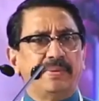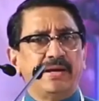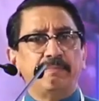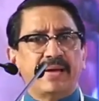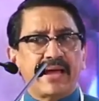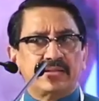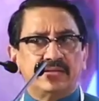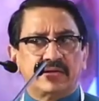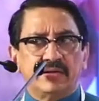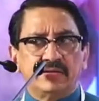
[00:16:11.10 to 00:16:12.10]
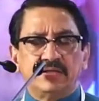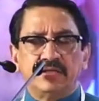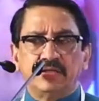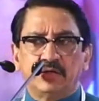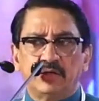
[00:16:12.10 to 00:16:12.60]
bring back
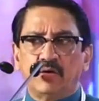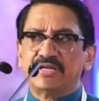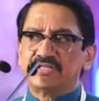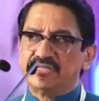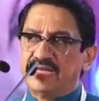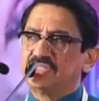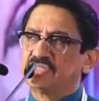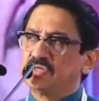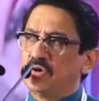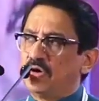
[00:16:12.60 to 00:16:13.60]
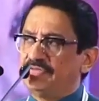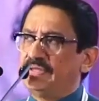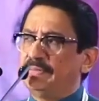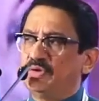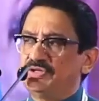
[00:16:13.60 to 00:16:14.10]
the glorious days
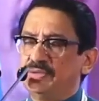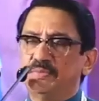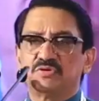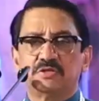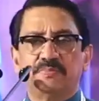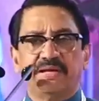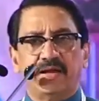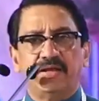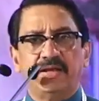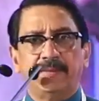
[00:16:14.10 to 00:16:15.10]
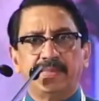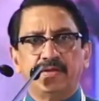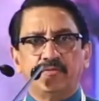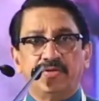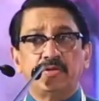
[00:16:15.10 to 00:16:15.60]
of the Kochi Muslims Biennale,
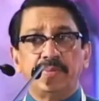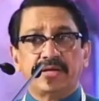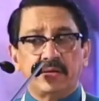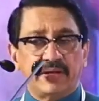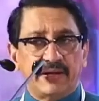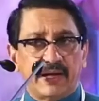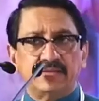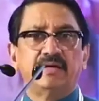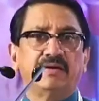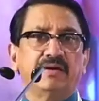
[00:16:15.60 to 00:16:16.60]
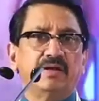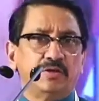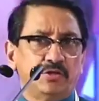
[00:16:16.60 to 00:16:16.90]
which will become another